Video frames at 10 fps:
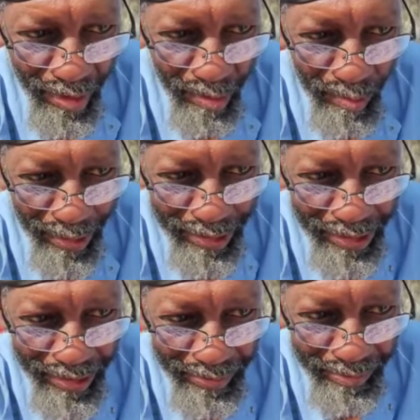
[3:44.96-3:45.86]

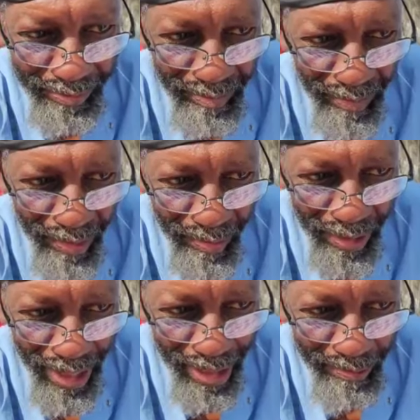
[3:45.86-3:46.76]
Once,
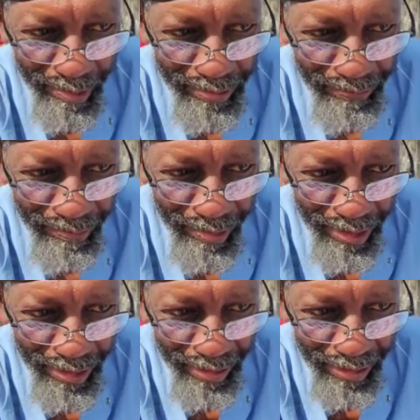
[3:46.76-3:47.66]
when I was
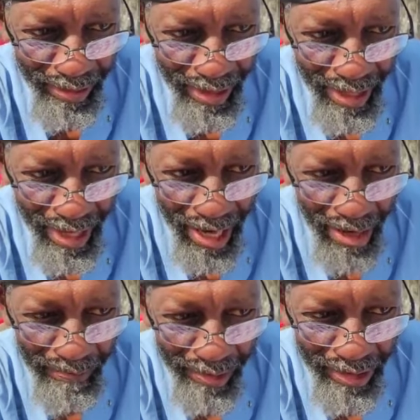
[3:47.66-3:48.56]
free,
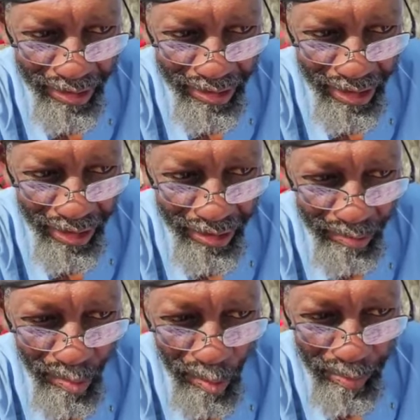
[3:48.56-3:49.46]
African sun
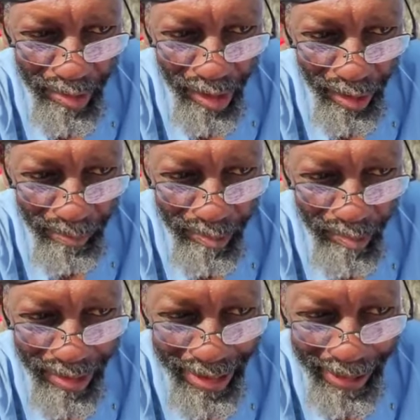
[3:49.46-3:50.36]
woke me up
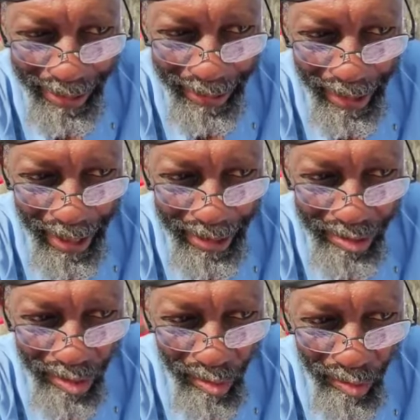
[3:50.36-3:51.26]
green
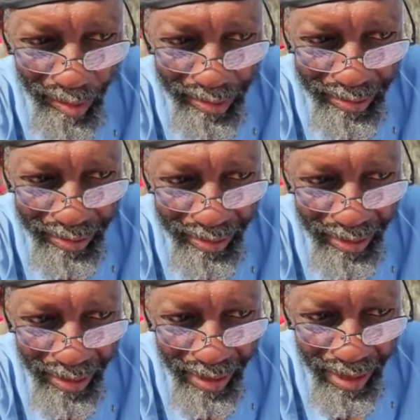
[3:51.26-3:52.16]
at dawn.
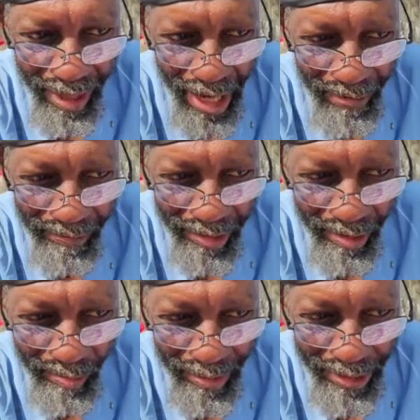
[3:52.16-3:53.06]

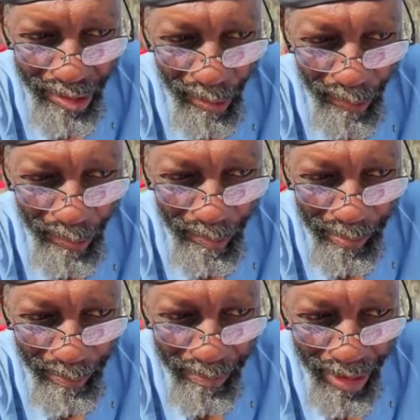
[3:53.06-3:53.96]
African wind
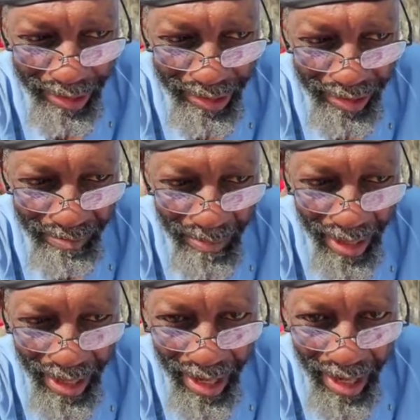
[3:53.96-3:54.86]
combed the branches of
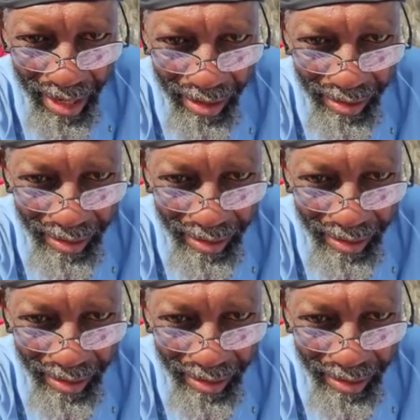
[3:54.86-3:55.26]
my hair.